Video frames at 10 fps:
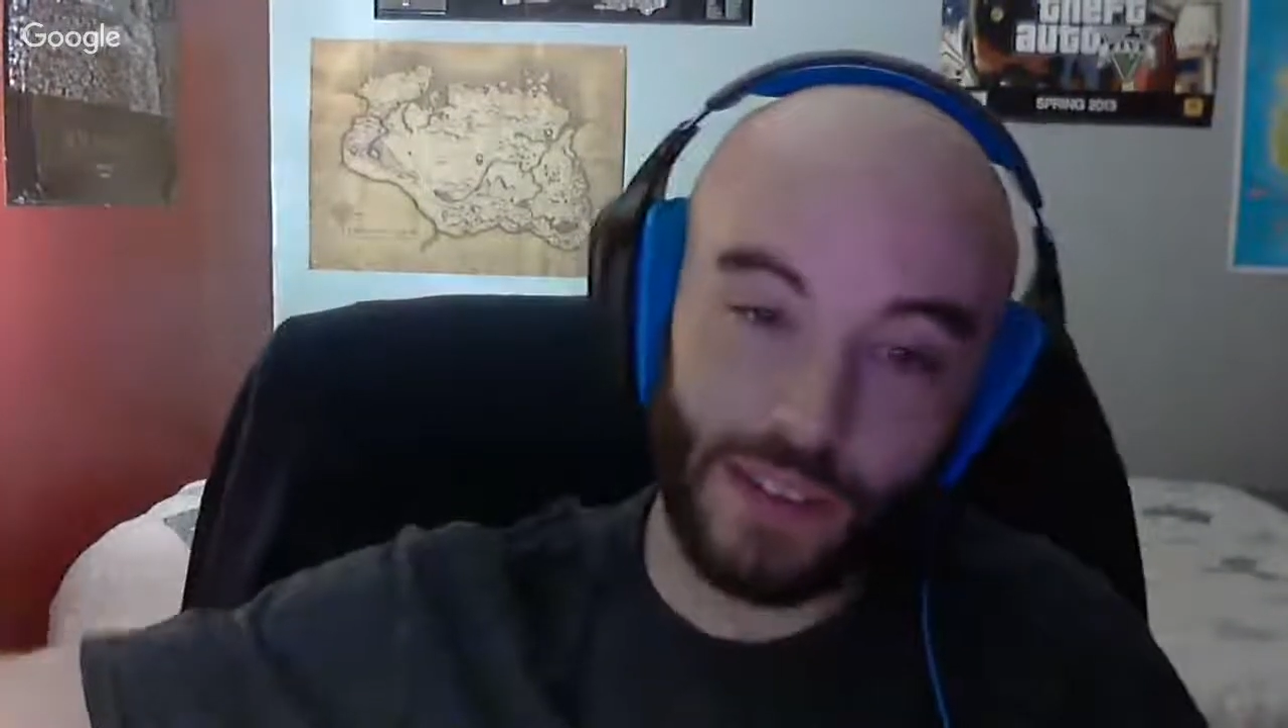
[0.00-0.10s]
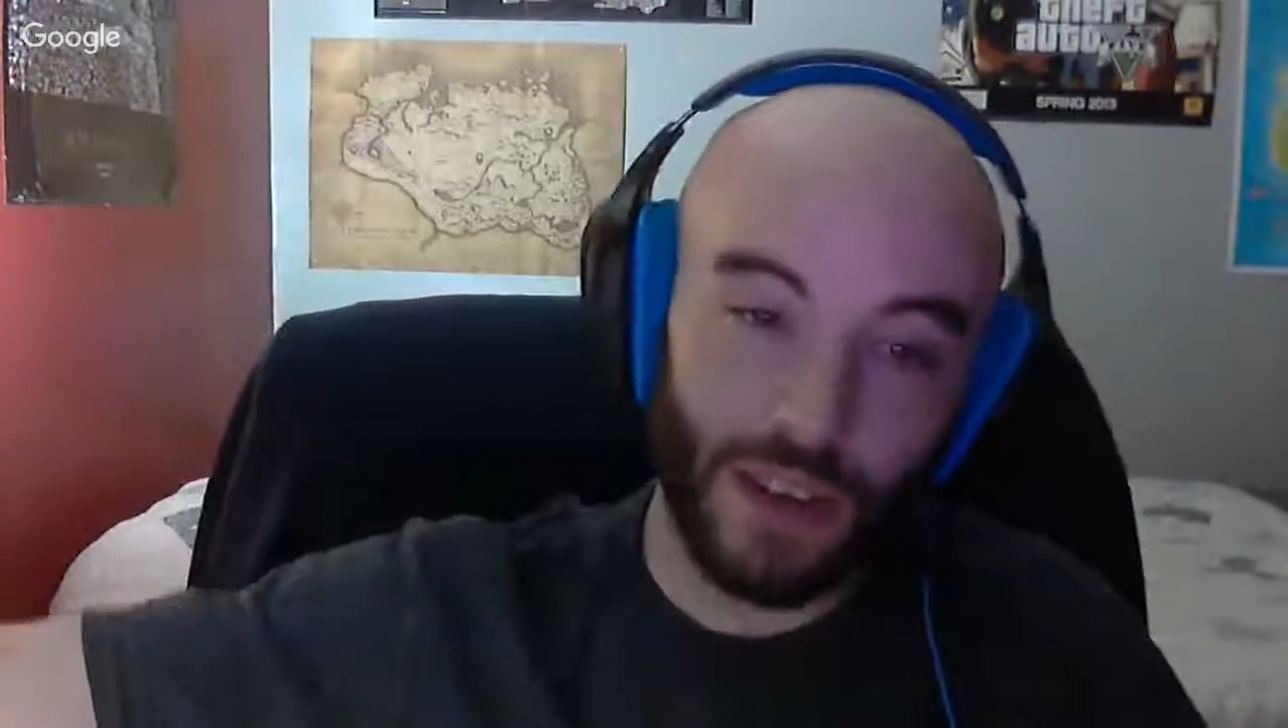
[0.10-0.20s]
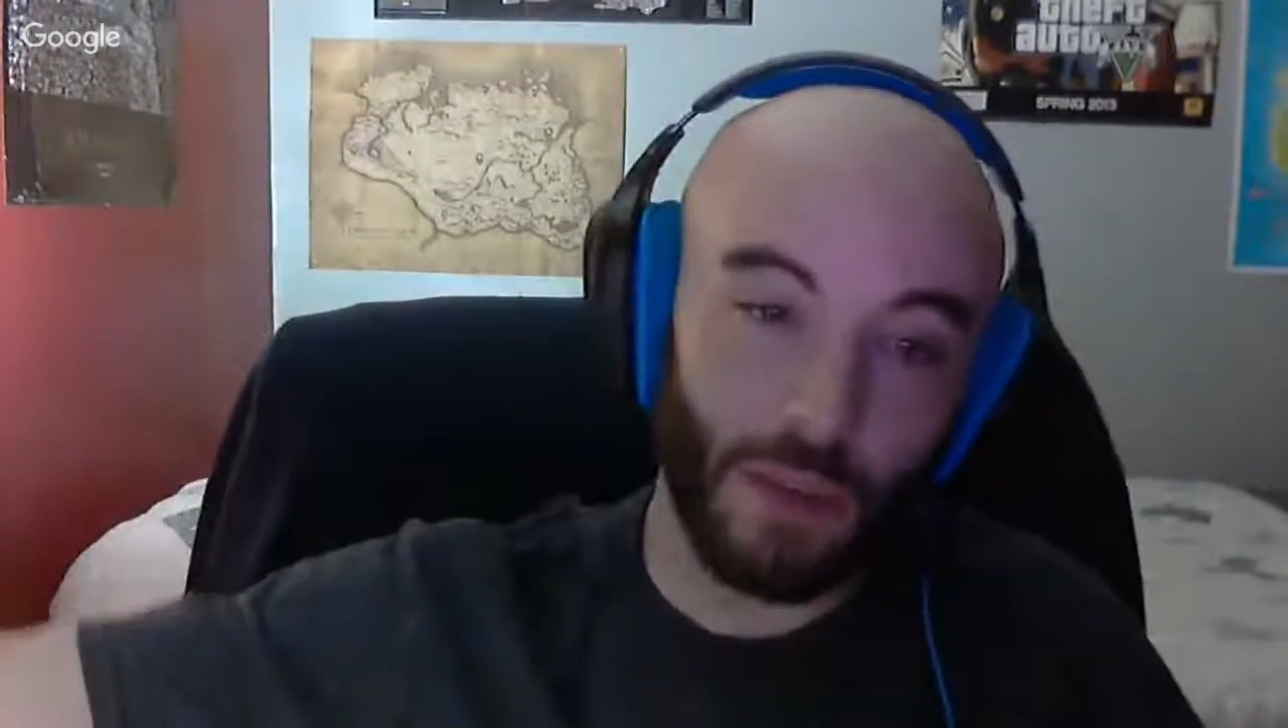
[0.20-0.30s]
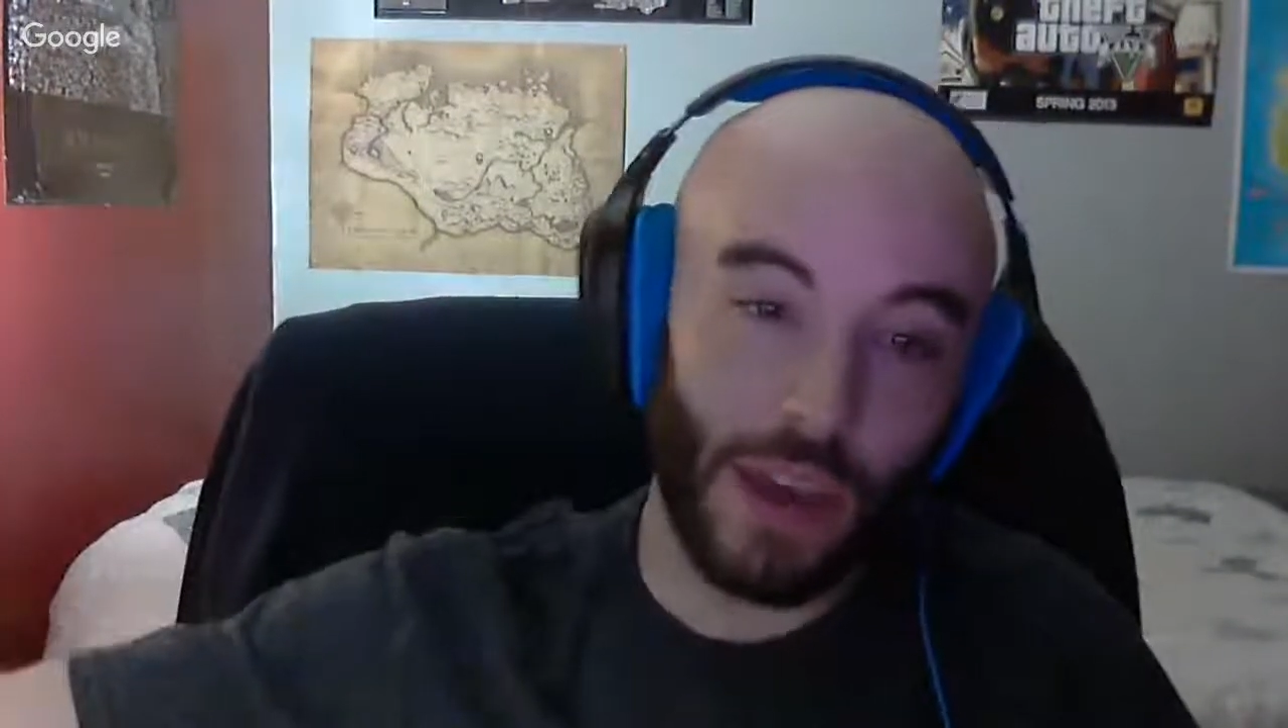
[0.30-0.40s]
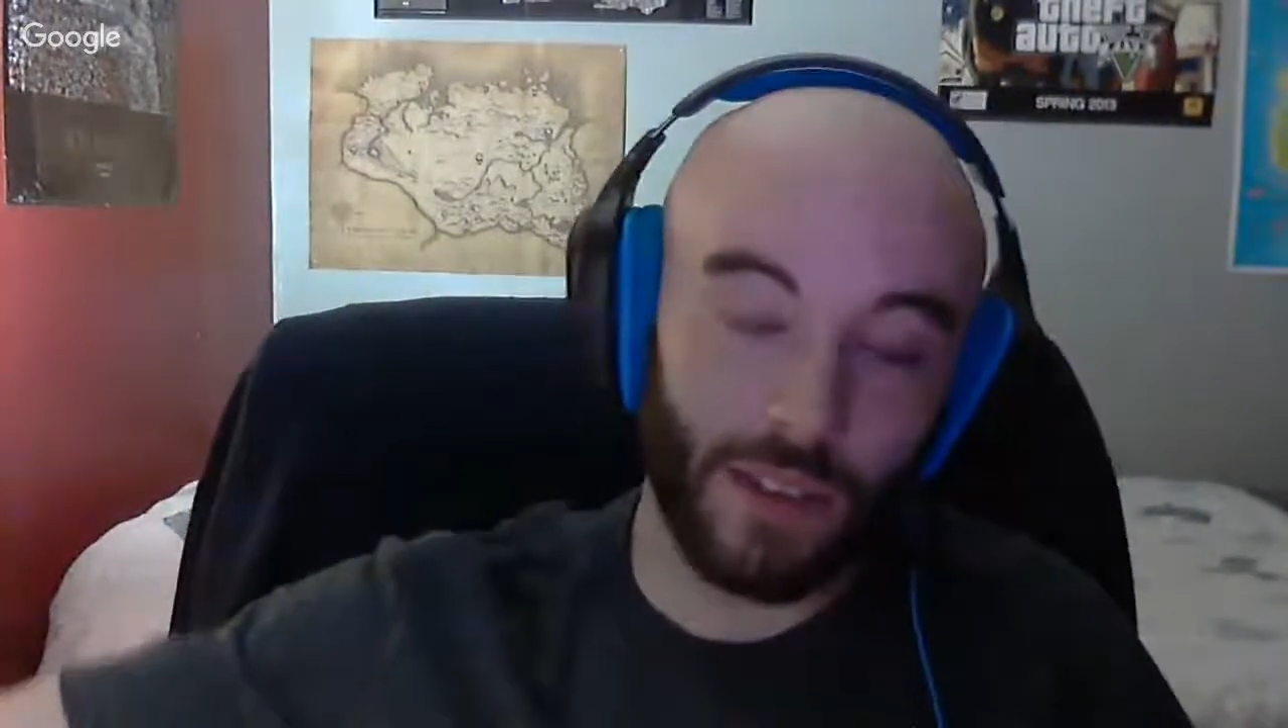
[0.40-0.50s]
I'm
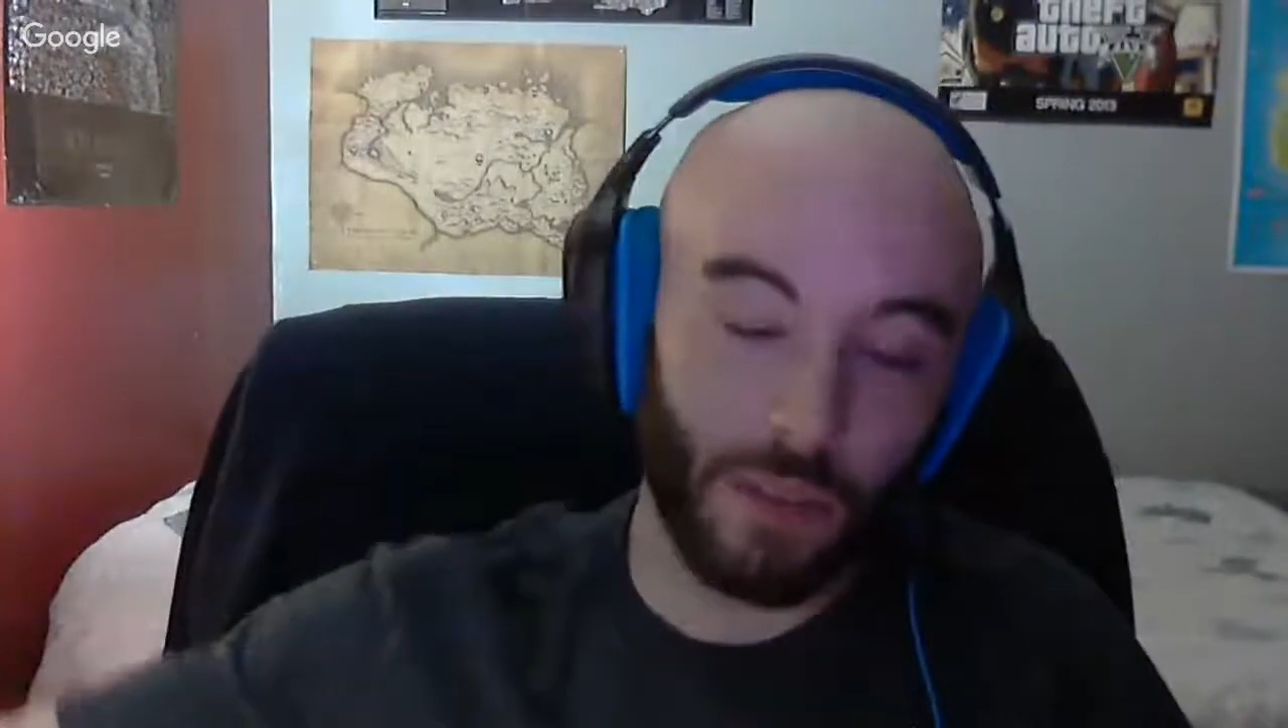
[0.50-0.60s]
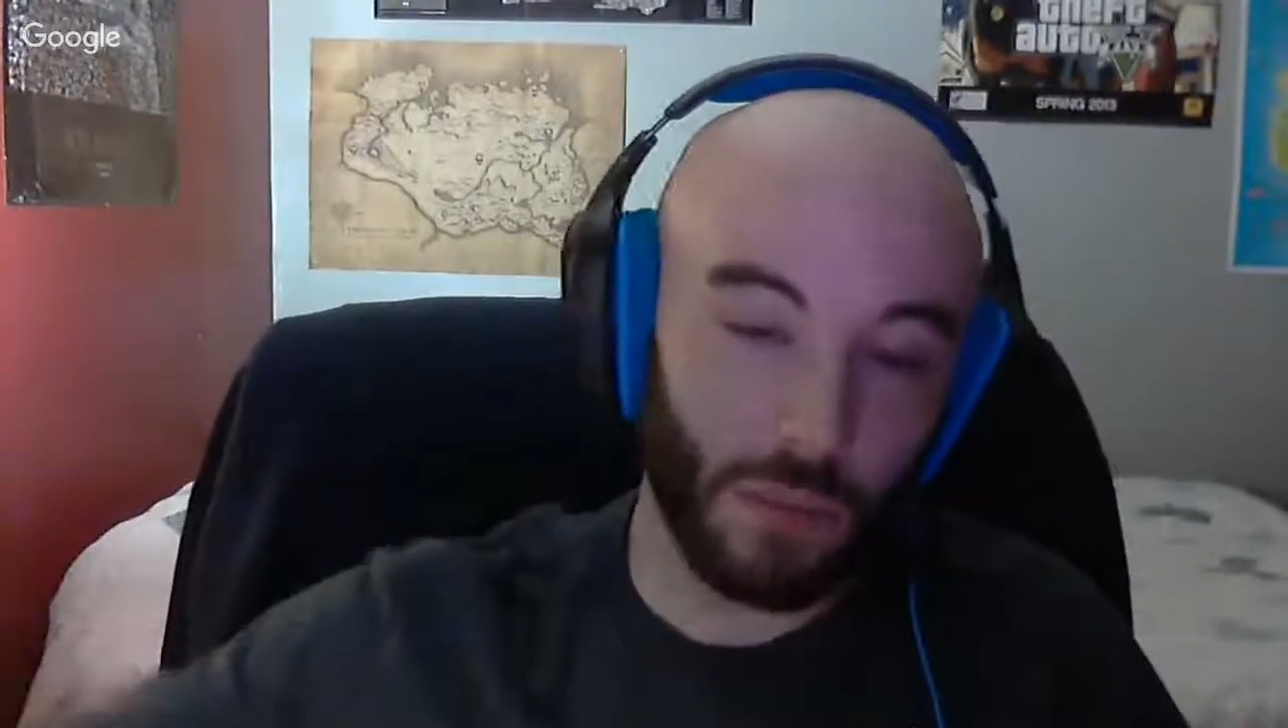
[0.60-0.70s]
sorry,